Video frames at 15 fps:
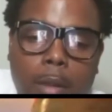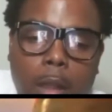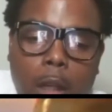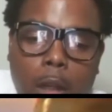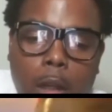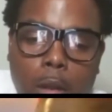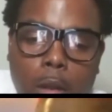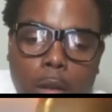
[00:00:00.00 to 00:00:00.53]

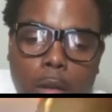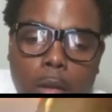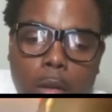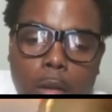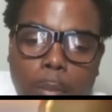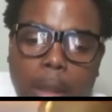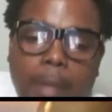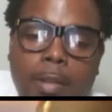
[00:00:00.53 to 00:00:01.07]
whole
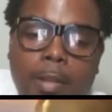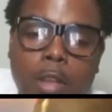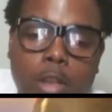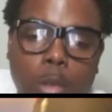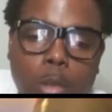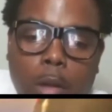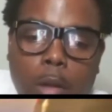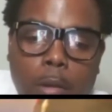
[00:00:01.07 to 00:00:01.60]
message
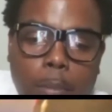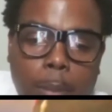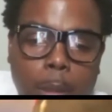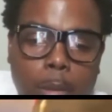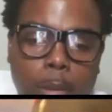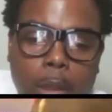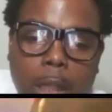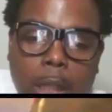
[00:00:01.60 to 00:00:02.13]
you want
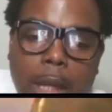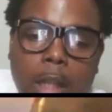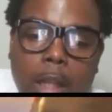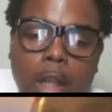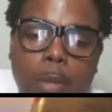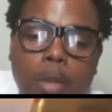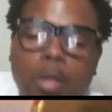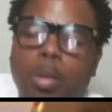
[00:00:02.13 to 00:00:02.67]
people to get out of
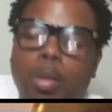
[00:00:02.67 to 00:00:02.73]
your music?